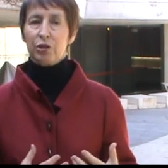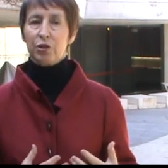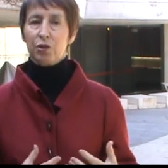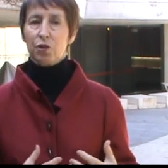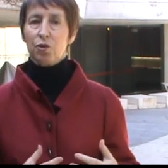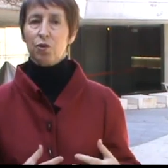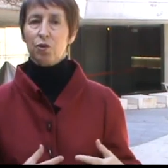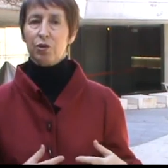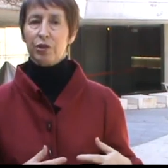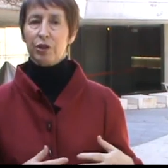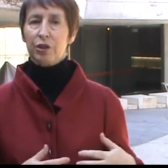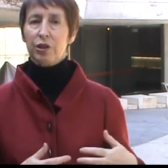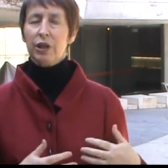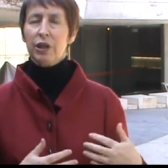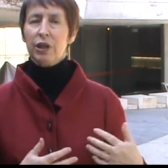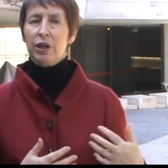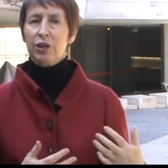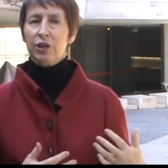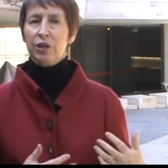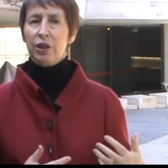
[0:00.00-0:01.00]
songs, and
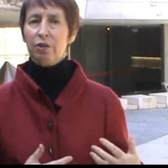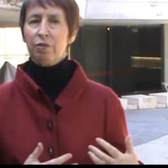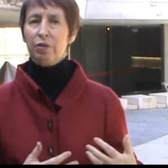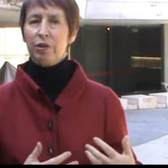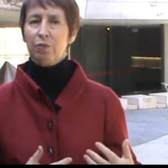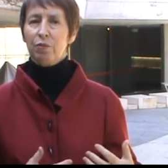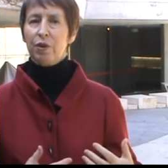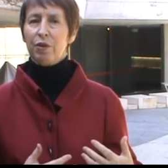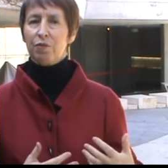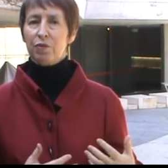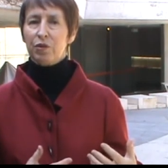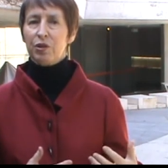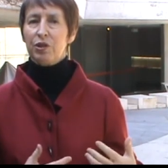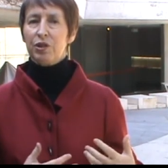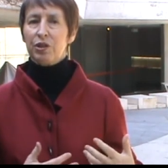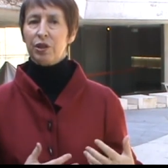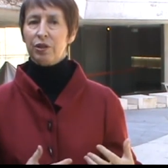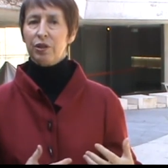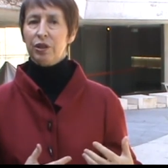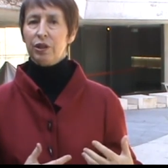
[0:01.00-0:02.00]
generally
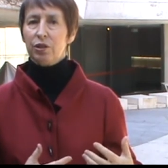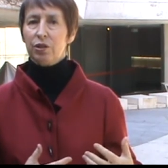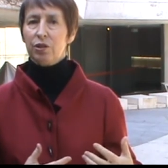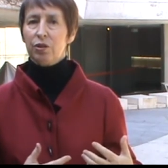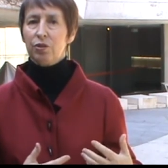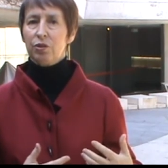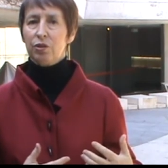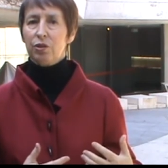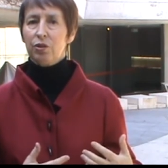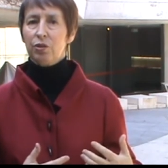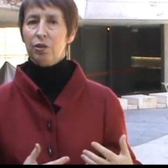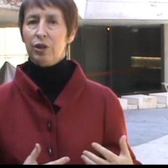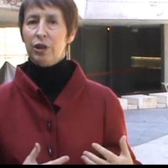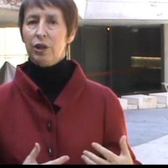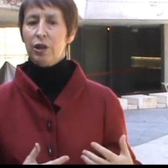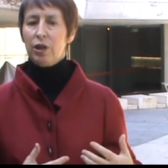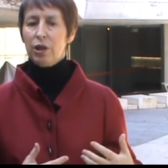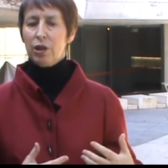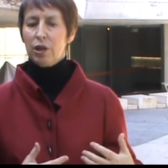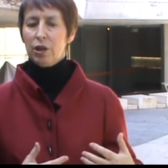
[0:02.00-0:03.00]
reference, I think, to
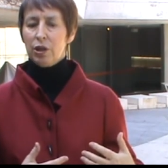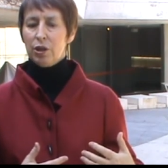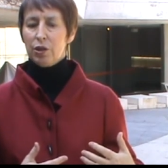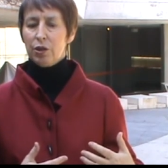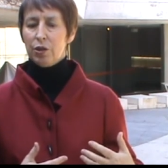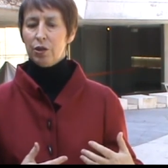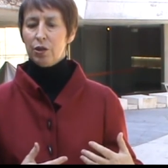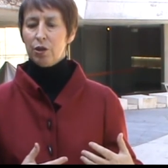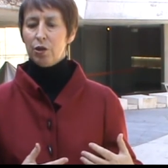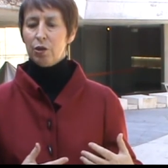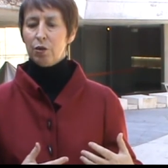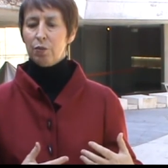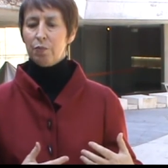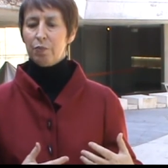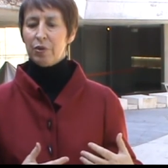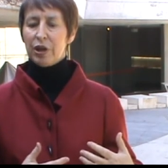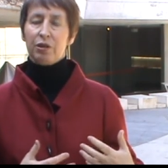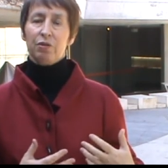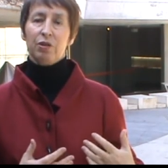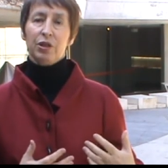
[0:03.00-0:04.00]
the
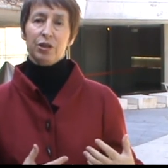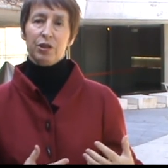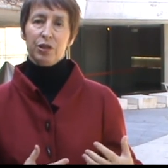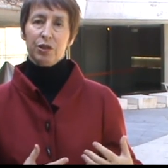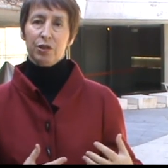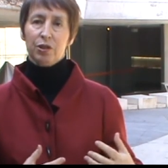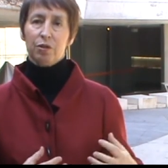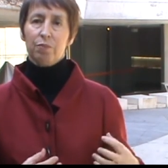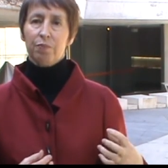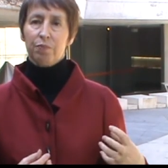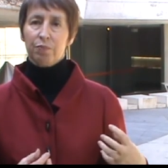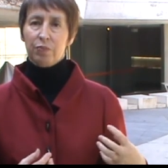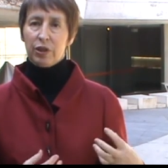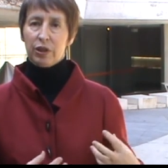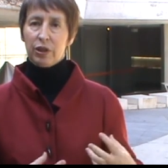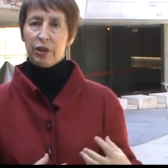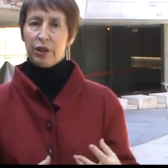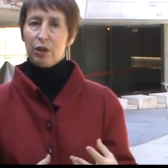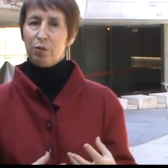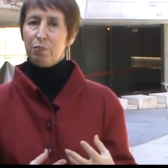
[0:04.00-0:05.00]
patriotism
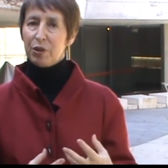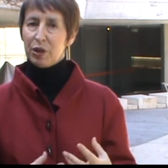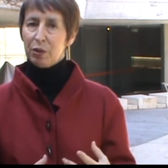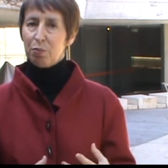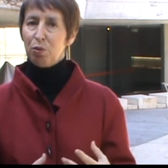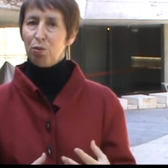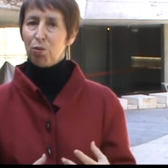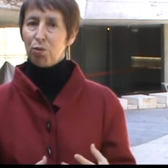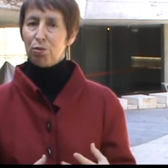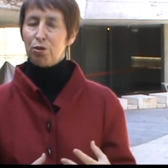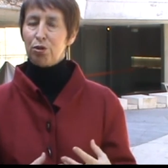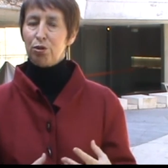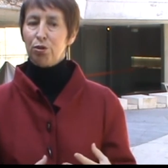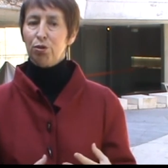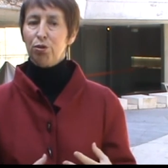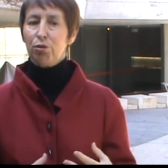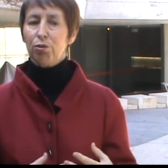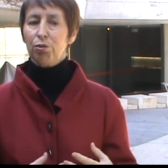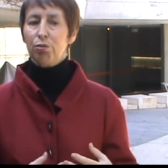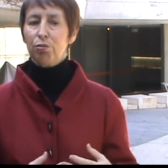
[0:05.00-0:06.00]
that led people
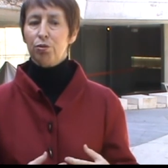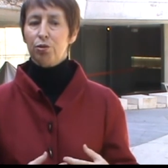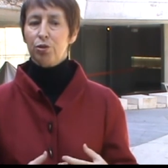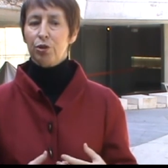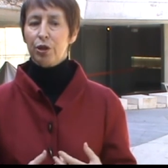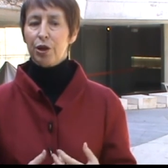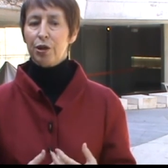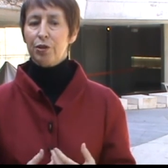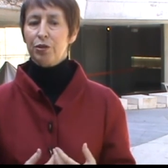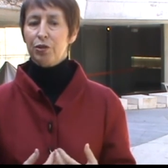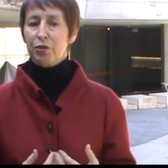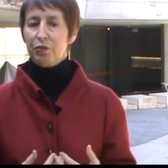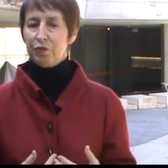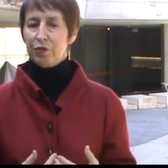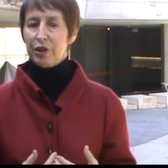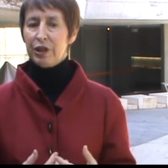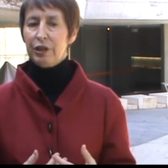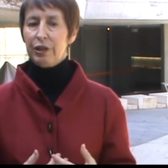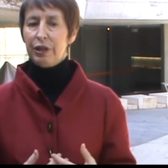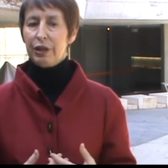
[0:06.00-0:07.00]
to go to
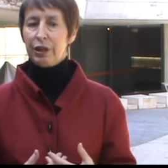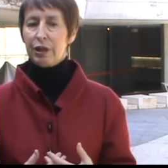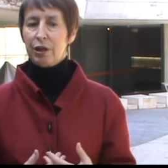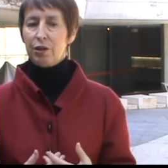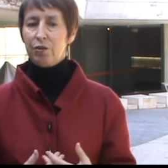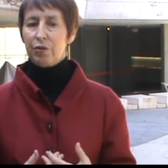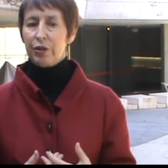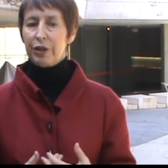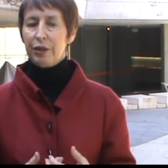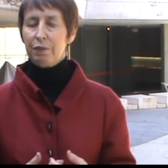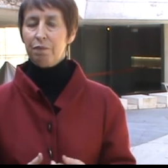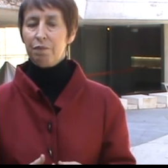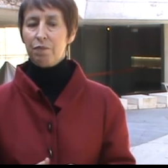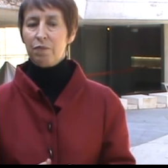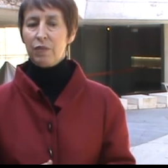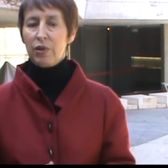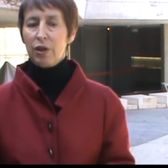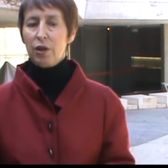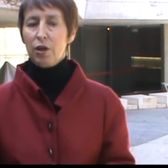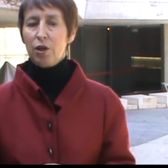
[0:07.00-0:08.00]
defend their country.
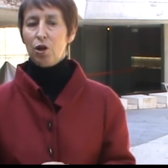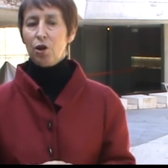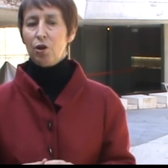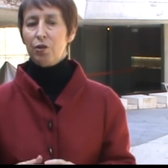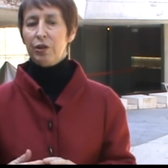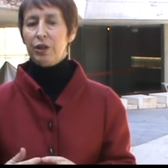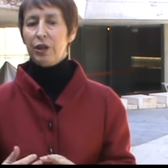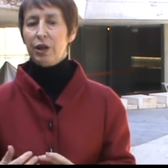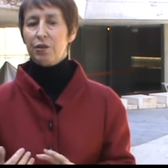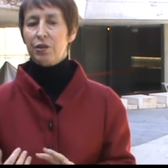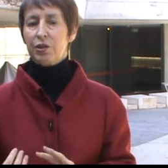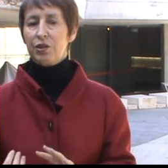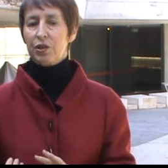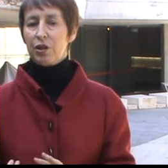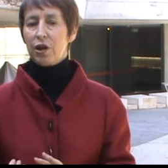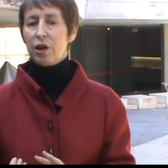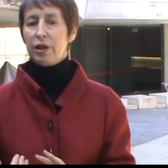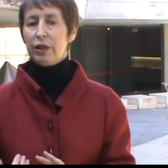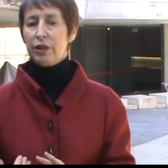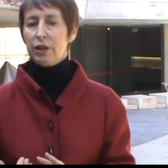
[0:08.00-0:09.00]
On the other
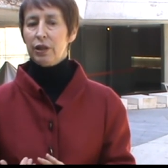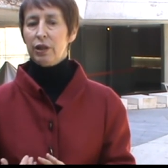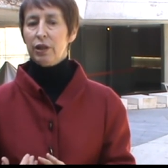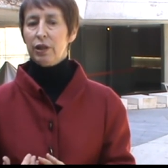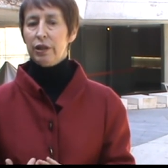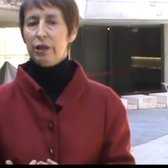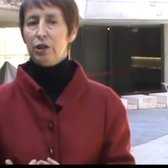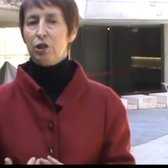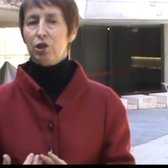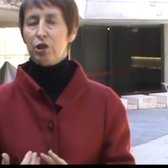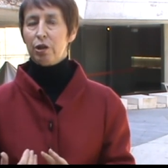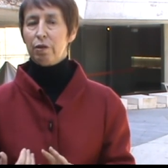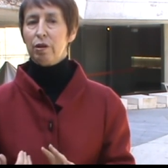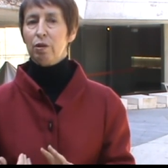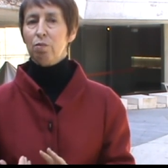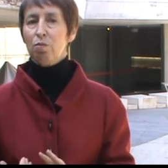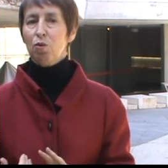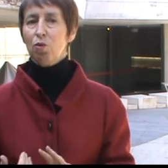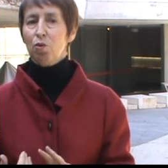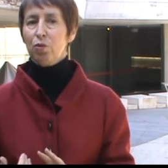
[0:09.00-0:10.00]
side is
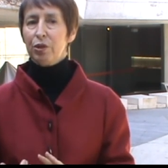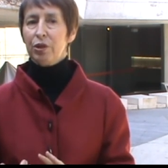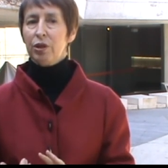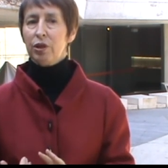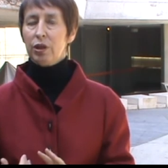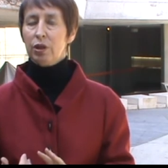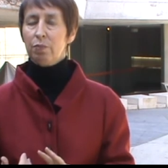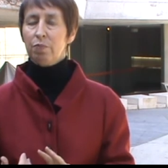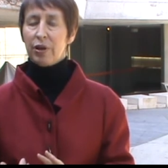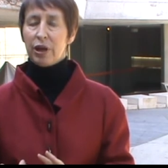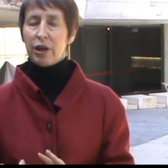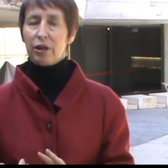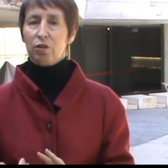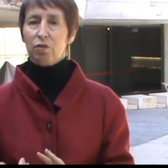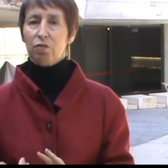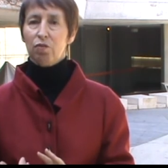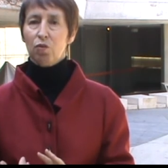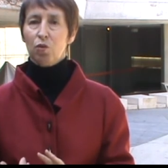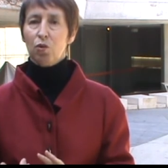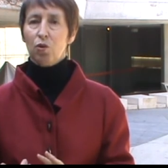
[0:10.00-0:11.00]
showing more the impact
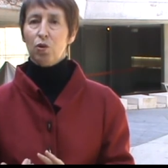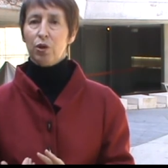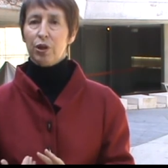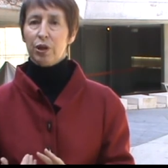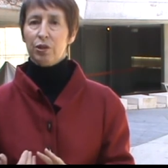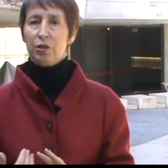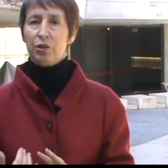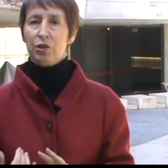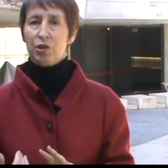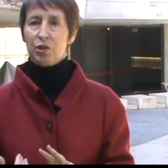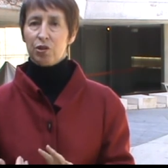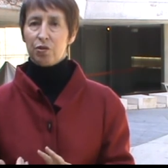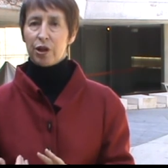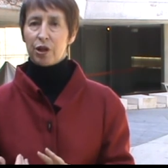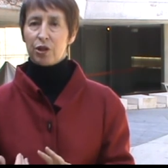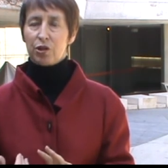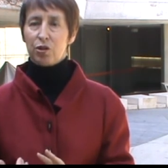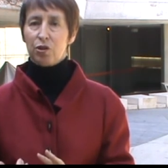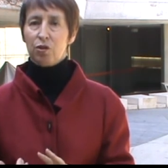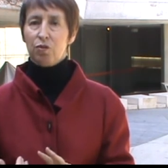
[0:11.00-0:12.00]
of war and the
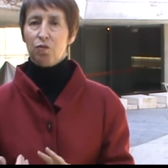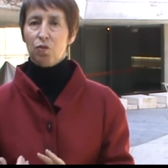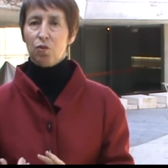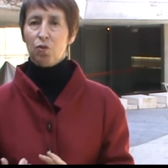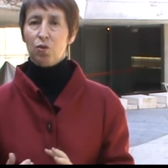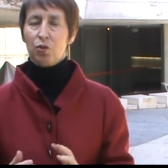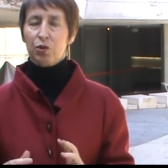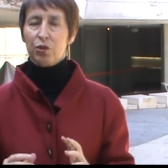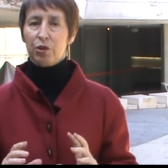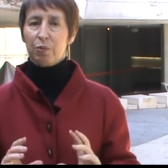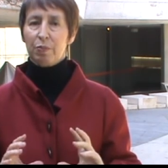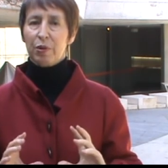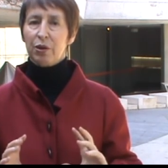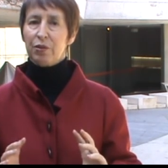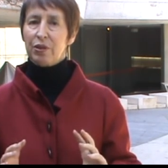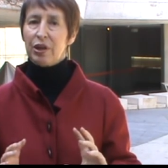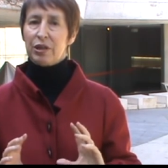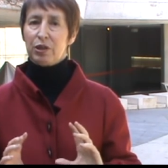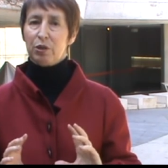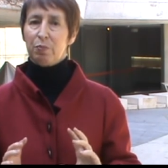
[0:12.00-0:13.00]
destruction of war. So
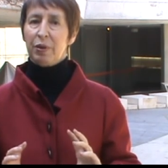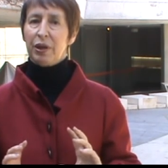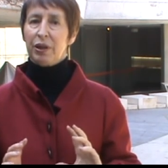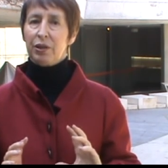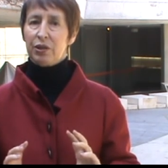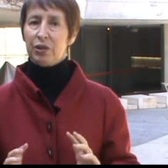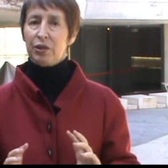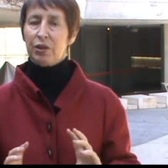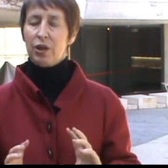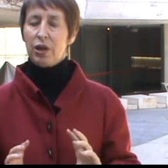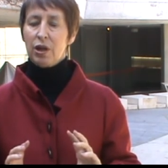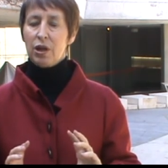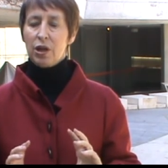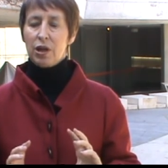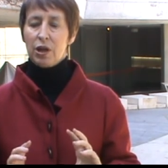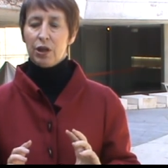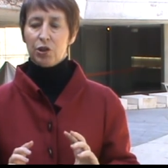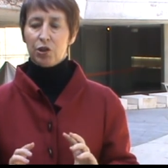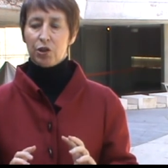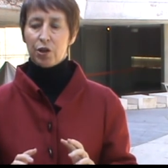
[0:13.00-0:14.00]
both aspects
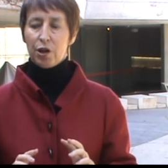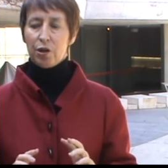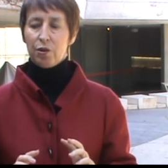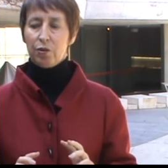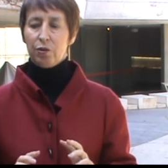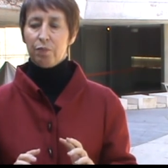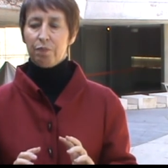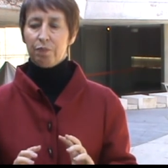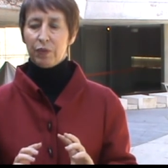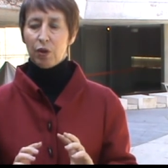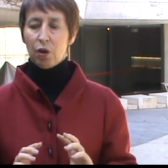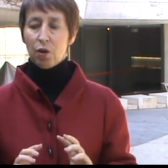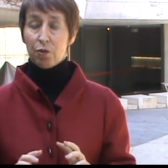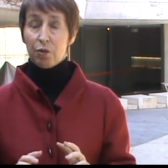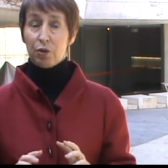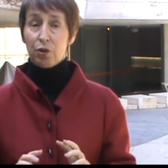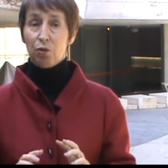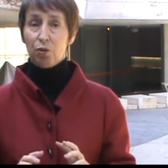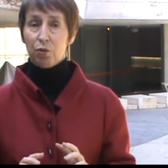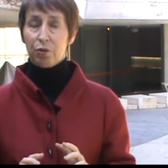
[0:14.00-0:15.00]
are shown
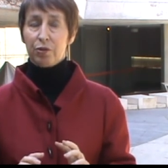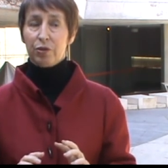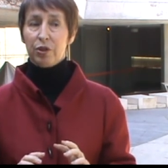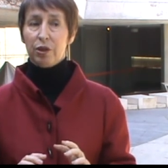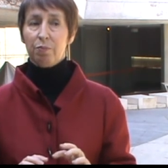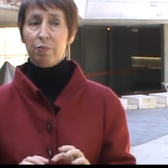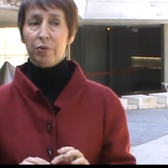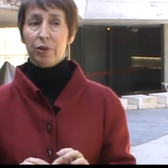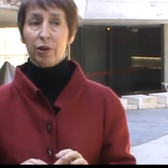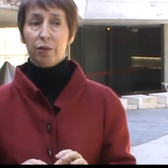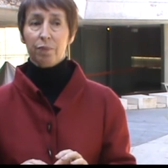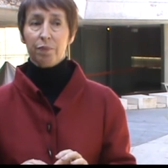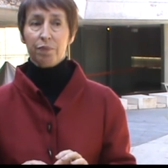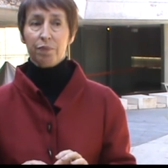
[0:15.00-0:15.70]
on the north tympana.